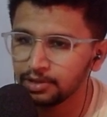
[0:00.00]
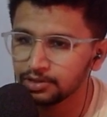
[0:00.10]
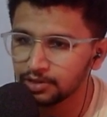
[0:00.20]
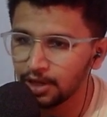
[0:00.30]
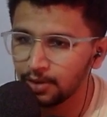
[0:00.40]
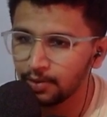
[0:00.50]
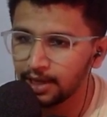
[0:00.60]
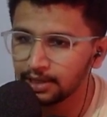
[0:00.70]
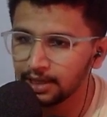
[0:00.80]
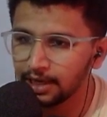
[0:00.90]
So now
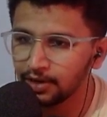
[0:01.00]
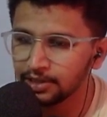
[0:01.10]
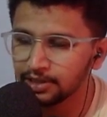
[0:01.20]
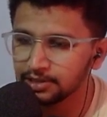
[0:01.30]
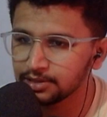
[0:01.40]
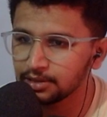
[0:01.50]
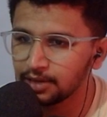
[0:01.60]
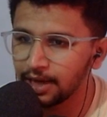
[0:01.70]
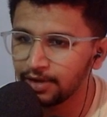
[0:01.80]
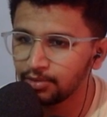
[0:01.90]
I'll click on this
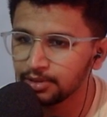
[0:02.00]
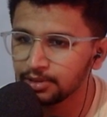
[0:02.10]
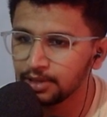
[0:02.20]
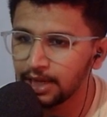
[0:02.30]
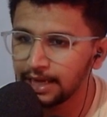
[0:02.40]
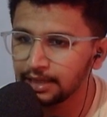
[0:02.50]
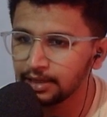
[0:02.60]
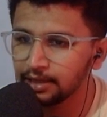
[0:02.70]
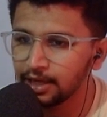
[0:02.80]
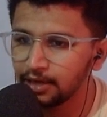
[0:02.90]
arrow button and
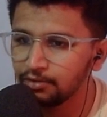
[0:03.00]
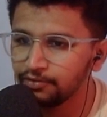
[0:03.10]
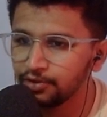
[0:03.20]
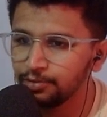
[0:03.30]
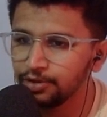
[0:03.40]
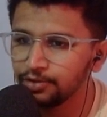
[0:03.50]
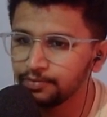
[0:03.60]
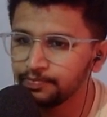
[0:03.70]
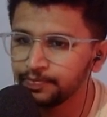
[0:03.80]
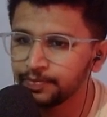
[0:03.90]
then I'll go for Ubuntu.
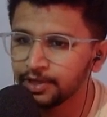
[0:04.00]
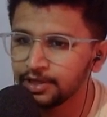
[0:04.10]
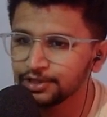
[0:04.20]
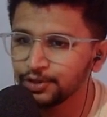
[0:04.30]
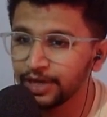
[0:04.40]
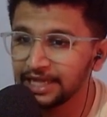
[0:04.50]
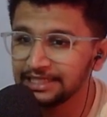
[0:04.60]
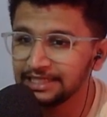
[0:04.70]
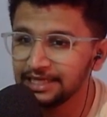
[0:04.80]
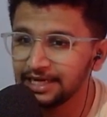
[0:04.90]
So you can
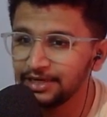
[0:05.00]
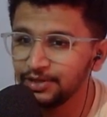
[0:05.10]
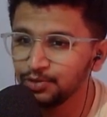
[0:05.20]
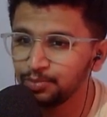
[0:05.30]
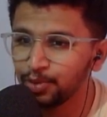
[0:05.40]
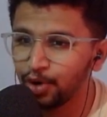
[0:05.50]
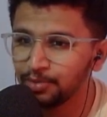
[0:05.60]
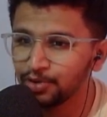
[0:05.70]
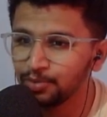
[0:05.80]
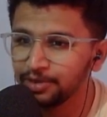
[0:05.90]
see a new
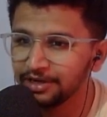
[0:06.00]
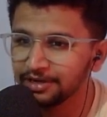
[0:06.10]
prompt opened.